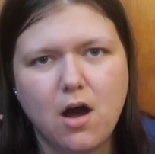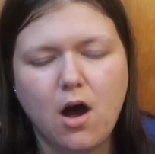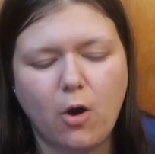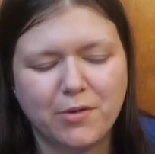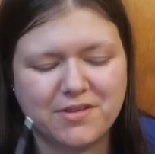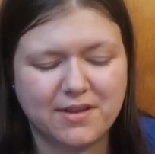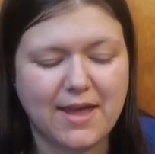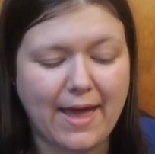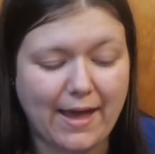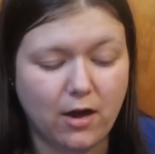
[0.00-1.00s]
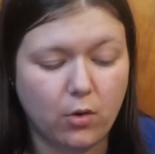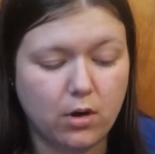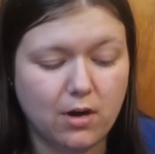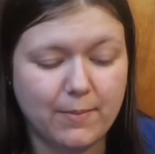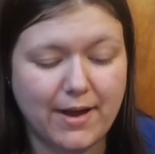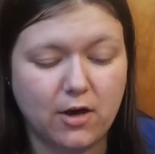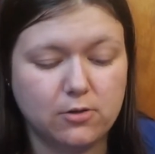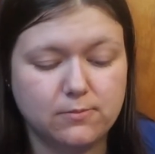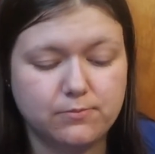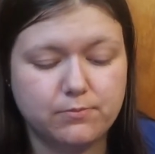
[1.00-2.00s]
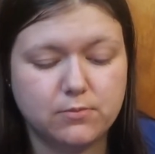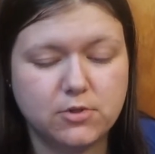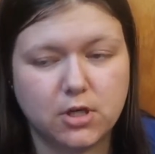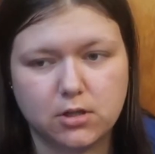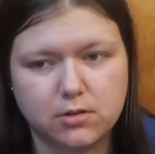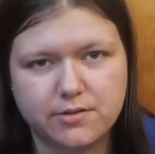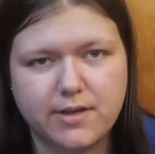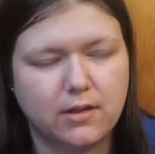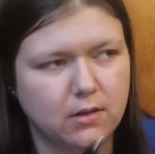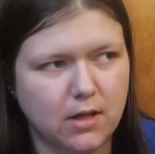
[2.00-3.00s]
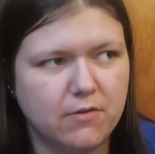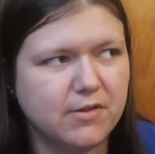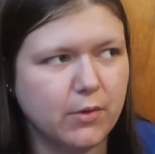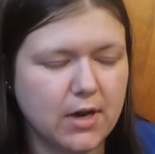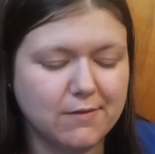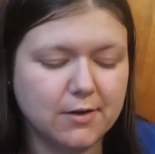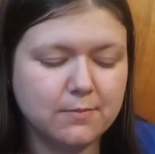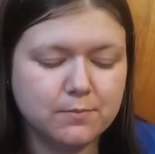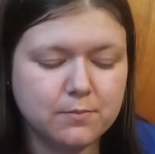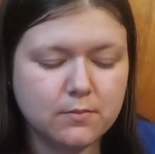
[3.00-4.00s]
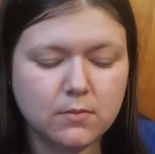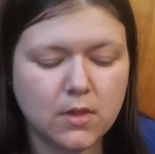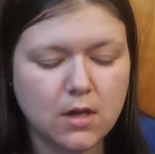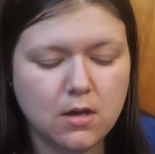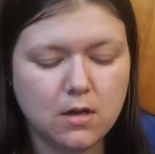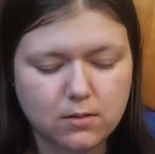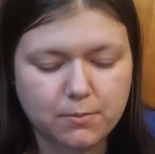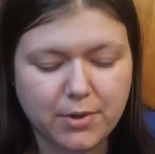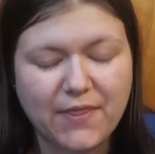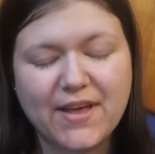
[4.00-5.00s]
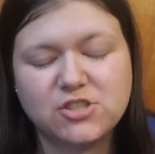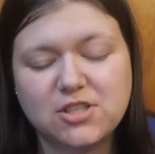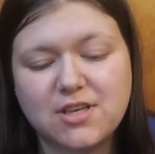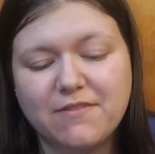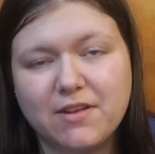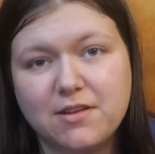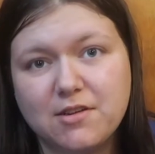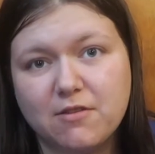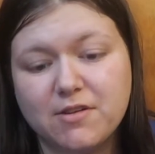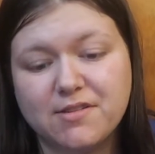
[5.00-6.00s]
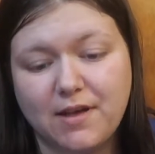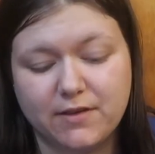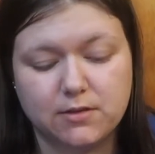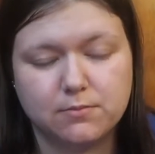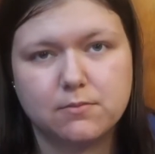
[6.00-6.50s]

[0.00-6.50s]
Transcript: always has a cow about turns and lifts and whatever. But I think she definitely deserved a 7.